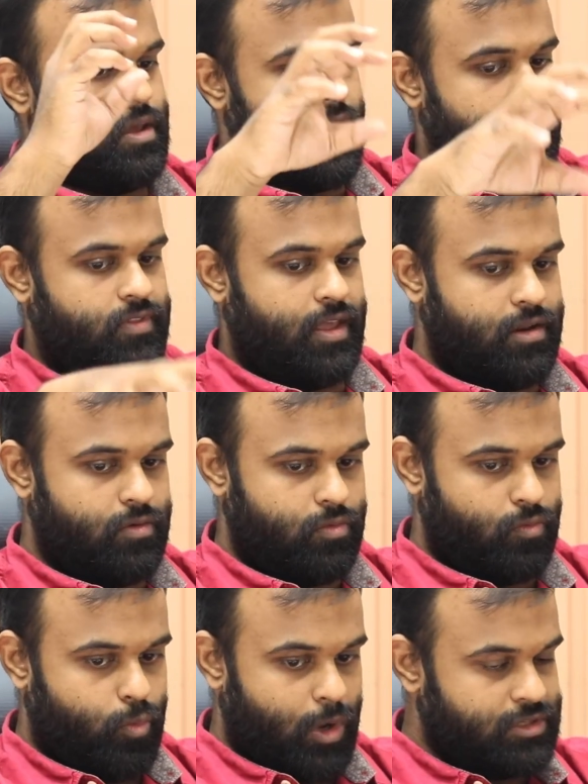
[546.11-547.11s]
And then
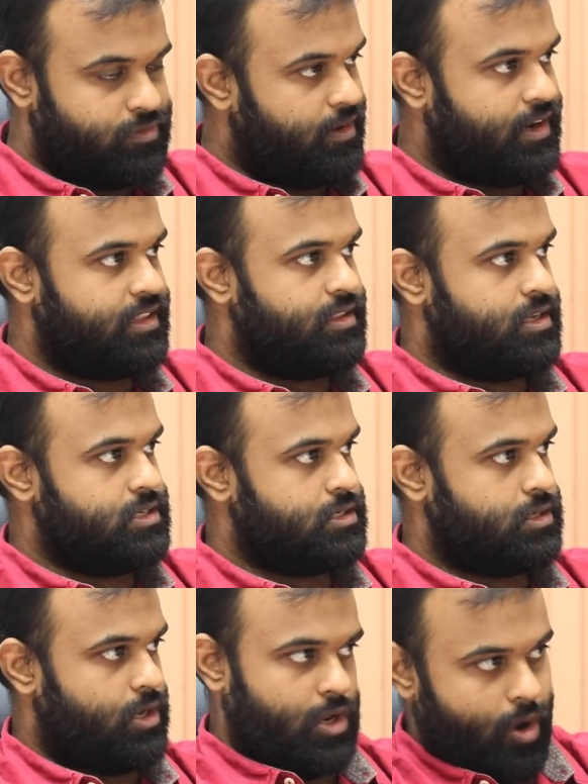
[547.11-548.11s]
once we did this,
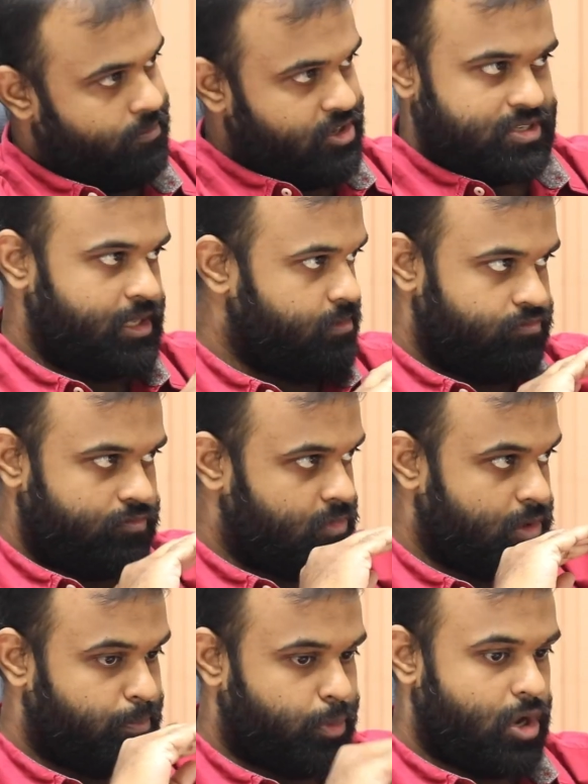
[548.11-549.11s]
obviously
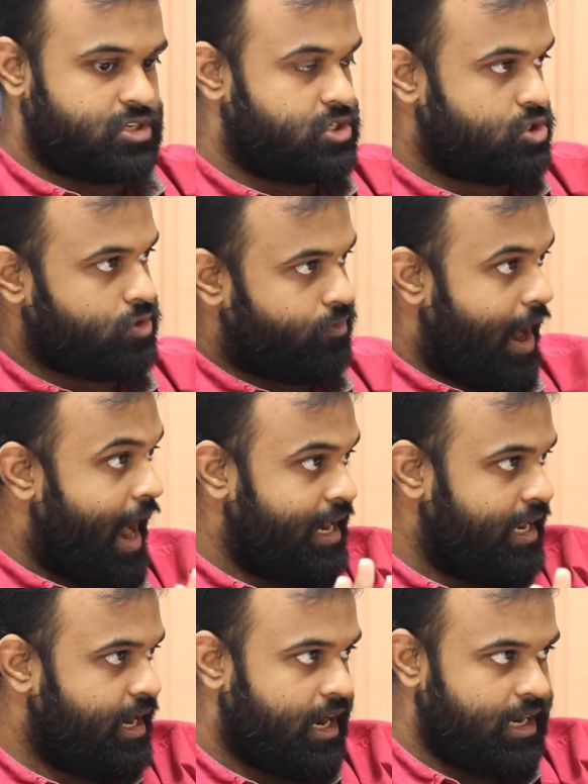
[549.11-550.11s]
the process of
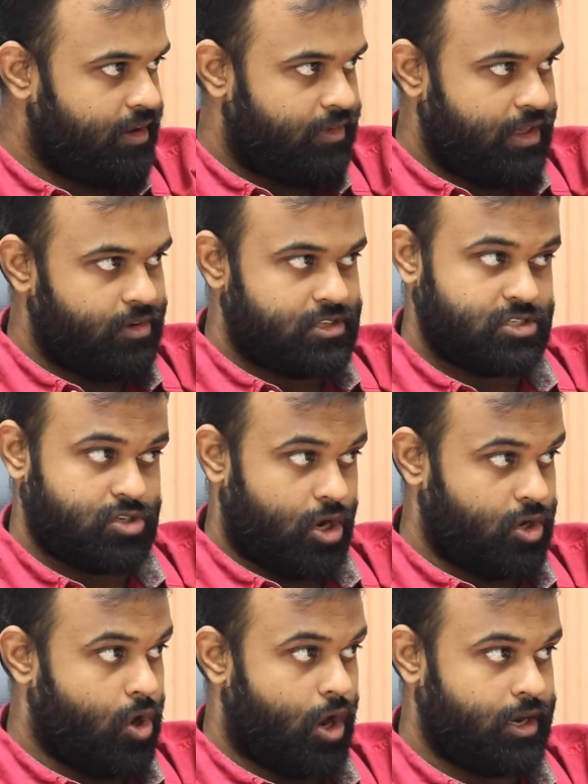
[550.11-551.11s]
adding negative keywords is
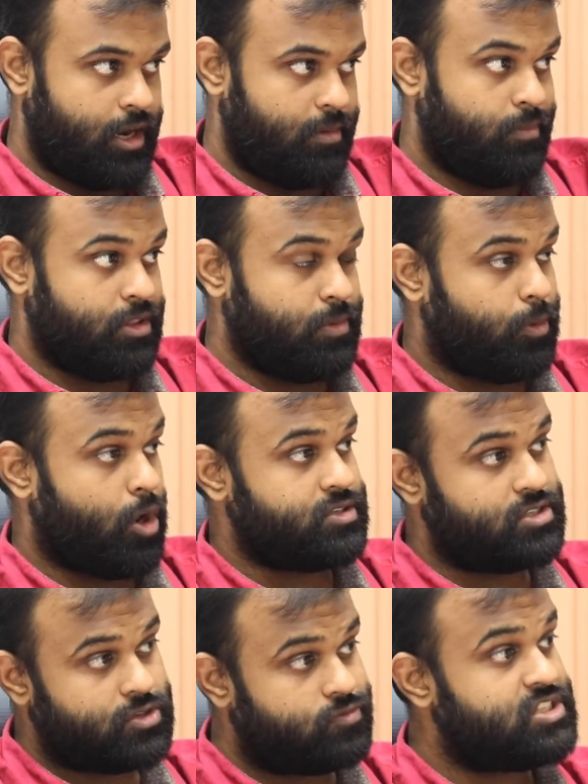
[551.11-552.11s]
not gone yet, but the
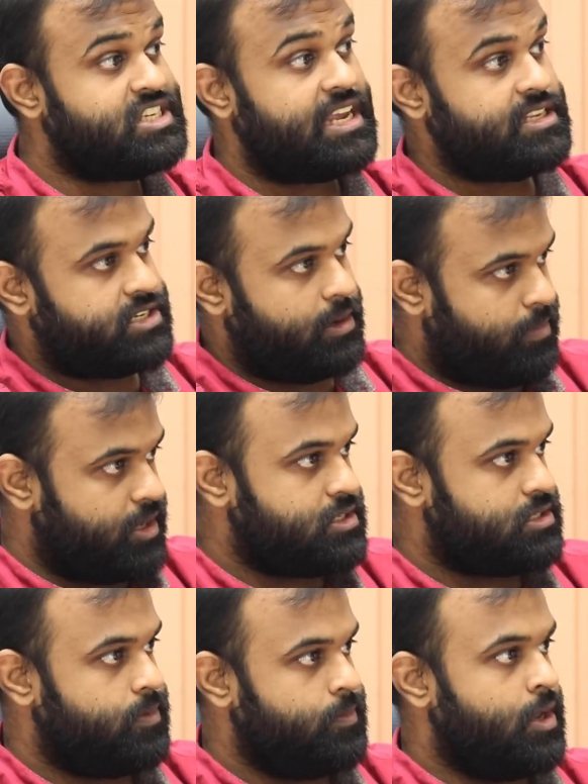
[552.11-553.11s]
process of changing
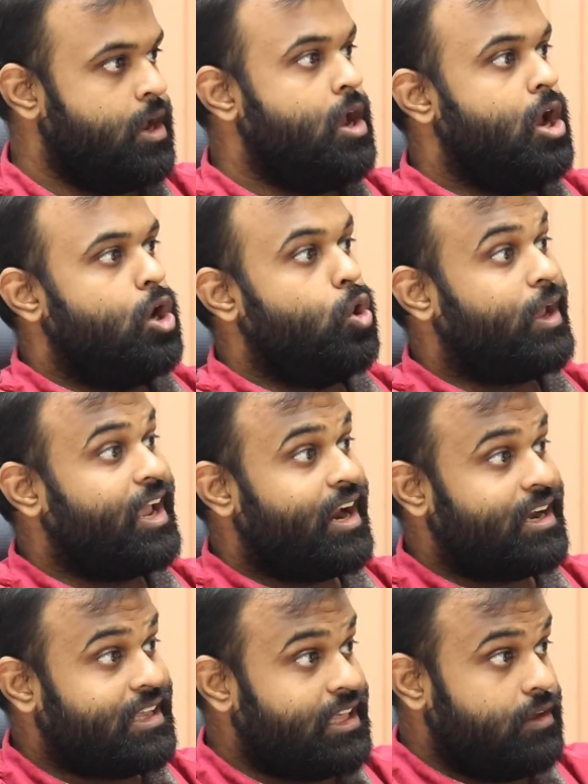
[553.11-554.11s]
bids, looking
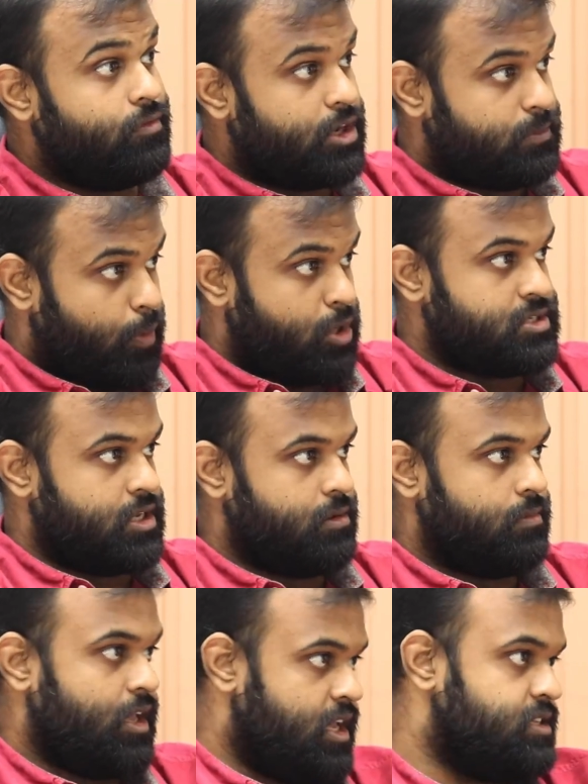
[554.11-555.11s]
at keyword
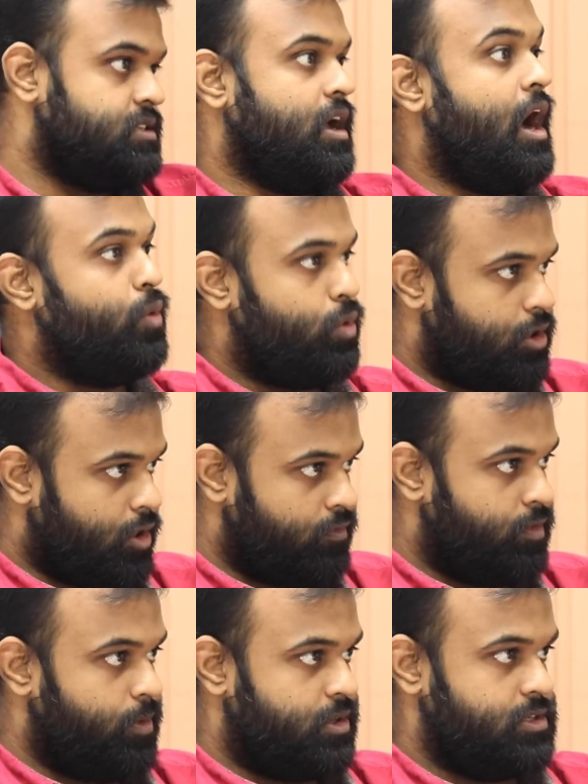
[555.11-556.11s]
pausing is out of
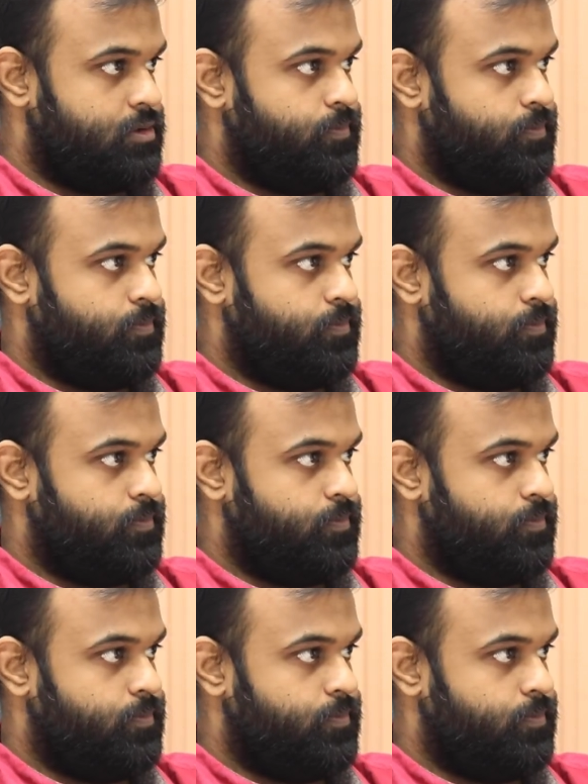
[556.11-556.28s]
the picture.